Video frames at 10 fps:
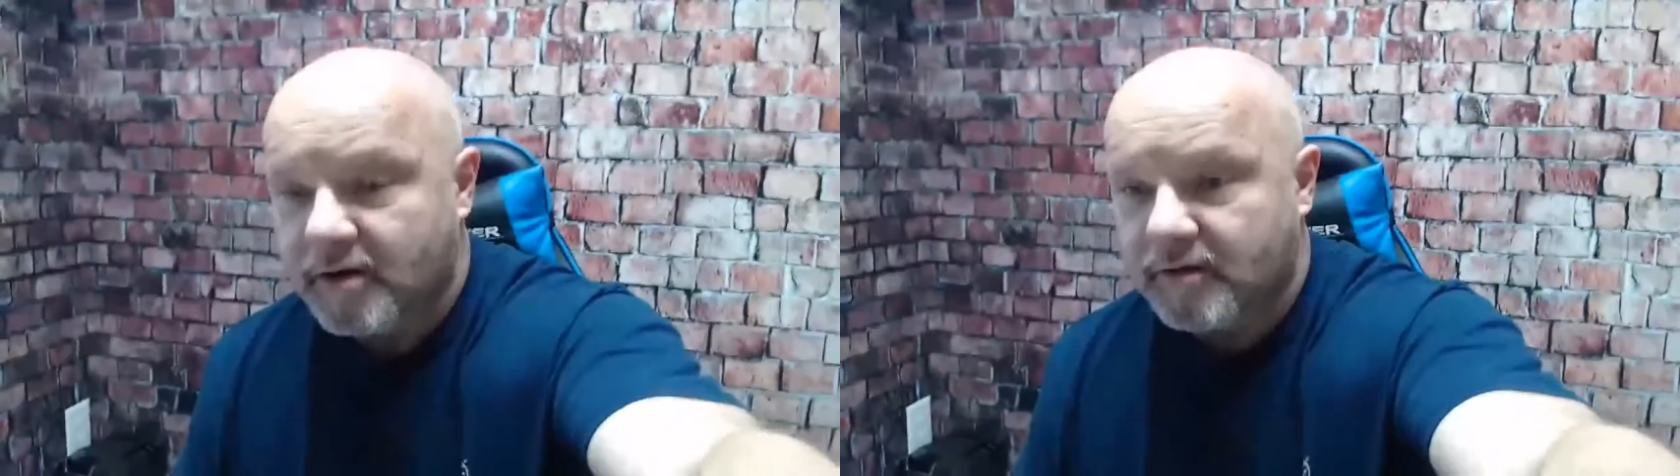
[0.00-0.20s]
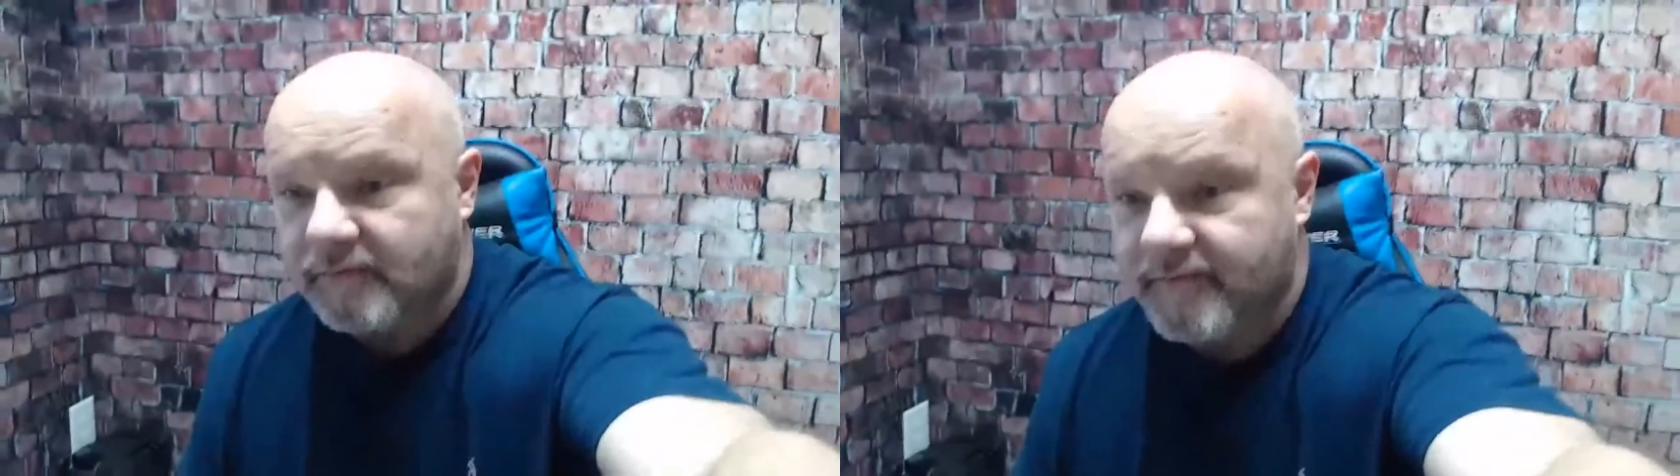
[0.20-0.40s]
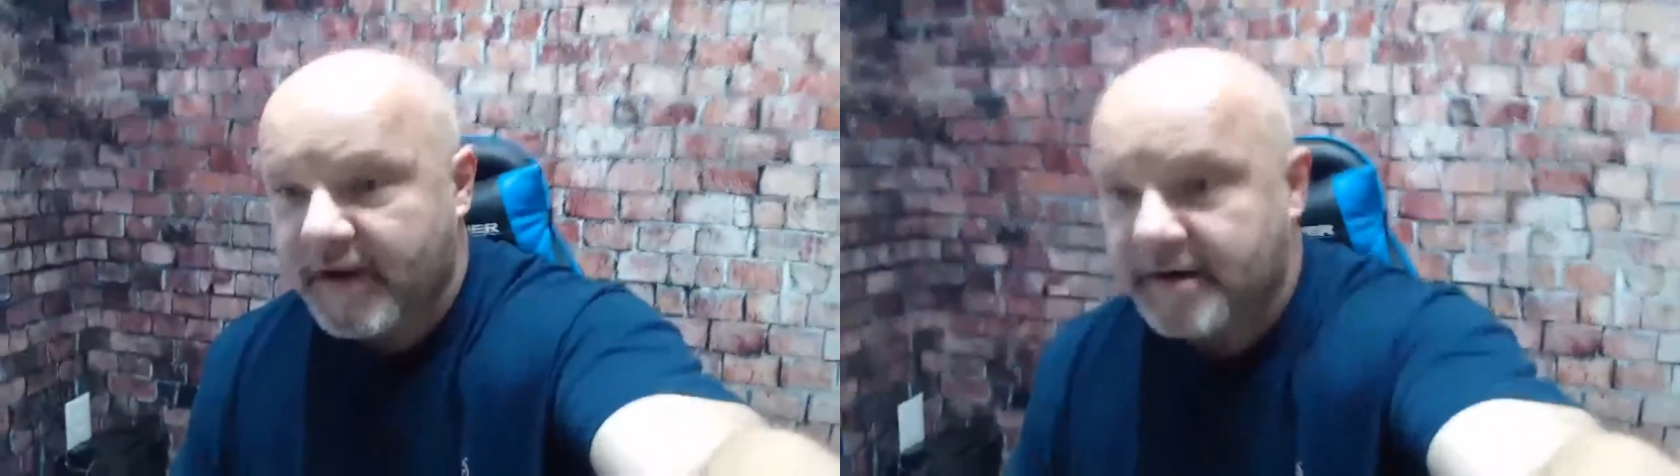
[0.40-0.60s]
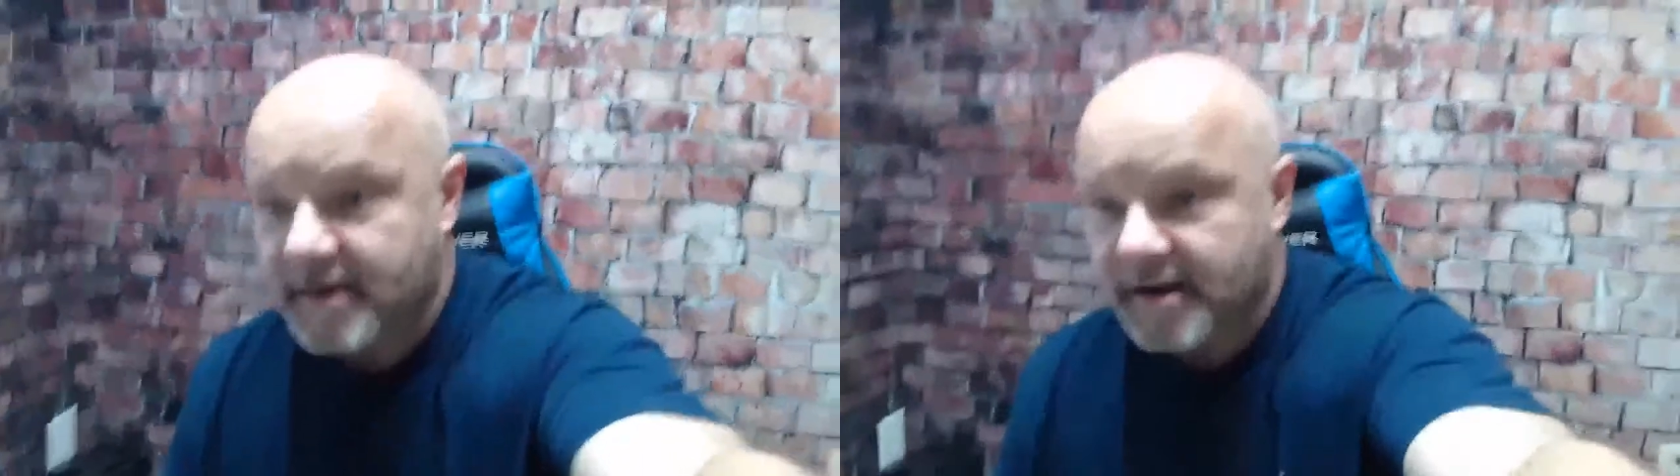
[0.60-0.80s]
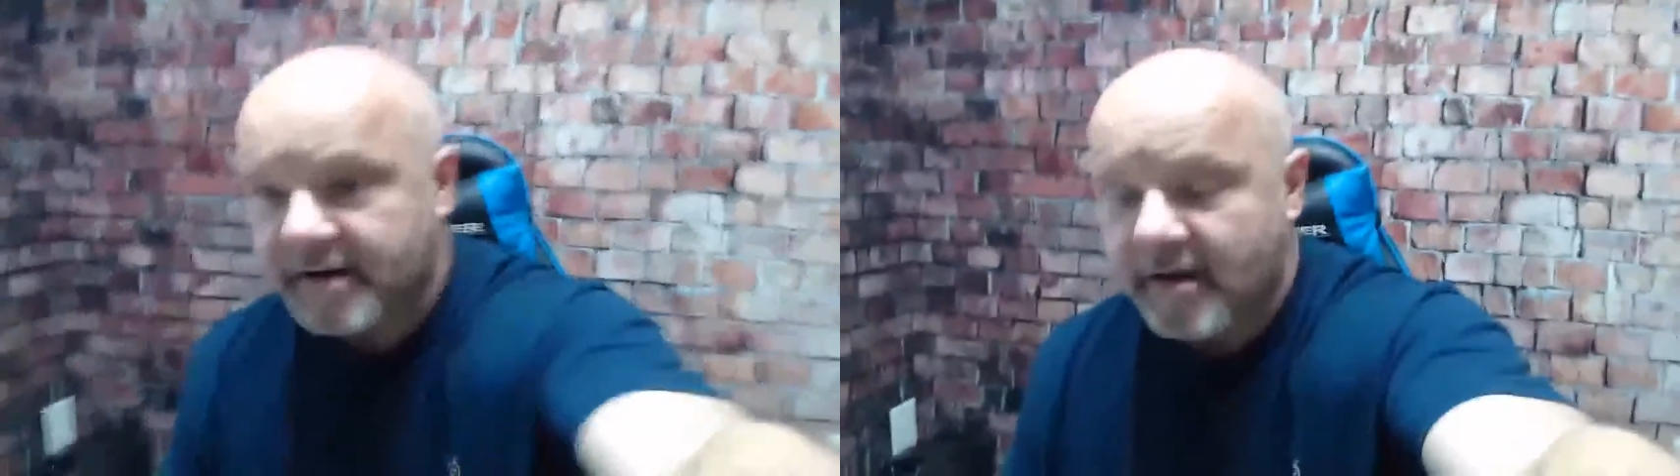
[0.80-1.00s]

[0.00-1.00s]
we're fading in,